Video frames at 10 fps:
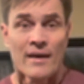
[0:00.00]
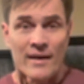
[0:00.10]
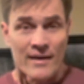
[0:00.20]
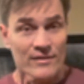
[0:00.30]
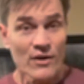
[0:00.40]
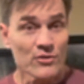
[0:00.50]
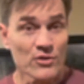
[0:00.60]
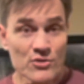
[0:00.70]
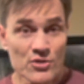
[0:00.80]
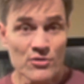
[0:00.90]
Hello,
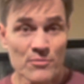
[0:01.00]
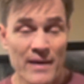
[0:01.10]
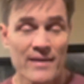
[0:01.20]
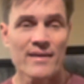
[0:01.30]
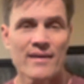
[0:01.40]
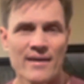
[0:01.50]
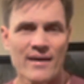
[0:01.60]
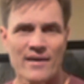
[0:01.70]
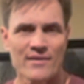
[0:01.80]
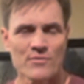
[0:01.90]
YouTube.
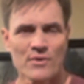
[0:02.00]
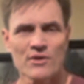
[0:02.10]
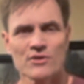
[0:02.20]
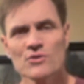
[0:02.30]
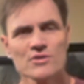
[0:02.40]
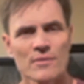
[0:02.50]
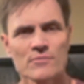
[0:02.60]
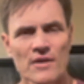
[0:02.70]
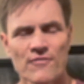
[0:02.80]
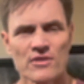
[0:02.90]
Uh, we're going to do something
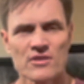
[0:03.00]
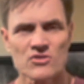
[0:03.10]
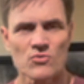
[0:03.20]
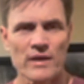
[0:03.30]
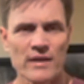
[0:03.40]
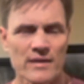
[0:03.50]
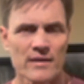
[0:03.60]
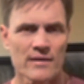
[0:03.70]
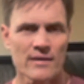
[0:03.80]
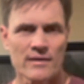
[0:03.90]
different this week.
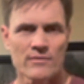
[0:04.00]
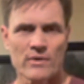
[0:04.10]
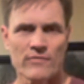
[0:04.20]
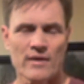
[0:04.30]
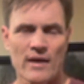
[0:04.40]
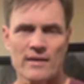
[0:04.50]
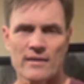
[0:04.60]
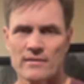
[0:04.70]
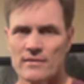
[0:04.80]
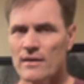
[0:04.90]
Uh, we've got
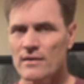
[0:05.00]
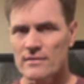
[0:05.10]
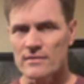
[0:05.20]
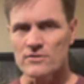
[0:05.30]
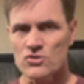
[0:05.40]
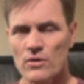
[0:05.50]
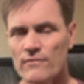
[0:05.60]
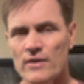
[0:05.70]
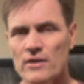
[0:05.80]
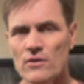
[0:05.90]
a, a short
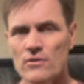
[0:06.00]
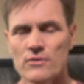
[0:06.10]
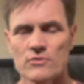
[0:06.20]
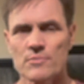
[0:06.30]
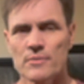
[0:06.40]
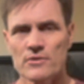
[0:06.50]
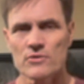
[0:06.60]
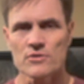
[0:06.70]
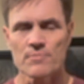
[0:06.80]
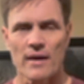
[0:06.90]
video that was
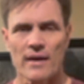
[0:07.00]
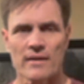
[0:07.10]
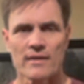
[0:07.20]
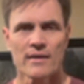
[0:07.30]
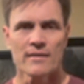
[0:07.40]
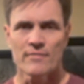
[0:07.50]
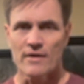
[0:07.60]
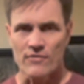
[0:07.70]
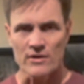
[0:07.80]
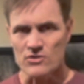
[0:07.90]
produced by my
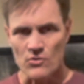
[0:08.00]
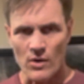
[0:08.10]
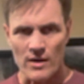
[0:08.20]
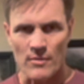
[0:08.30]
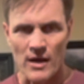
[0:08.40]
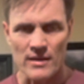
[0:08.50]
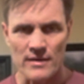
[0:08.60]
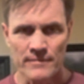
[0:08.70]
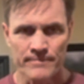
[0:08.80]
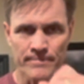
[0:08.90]
friends in
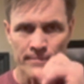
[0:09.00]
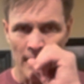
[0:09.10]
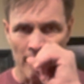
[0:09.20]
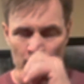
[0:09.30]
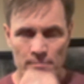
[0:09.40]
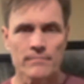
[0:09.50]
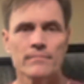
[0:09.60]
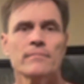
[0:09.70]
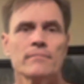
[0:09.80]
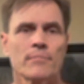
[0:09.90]
Guatemala. I'm
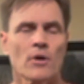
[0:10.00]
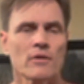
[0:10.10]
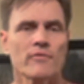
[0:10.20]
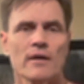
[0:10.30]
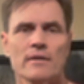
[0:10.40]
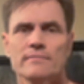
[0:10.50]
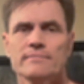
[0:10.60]
part of a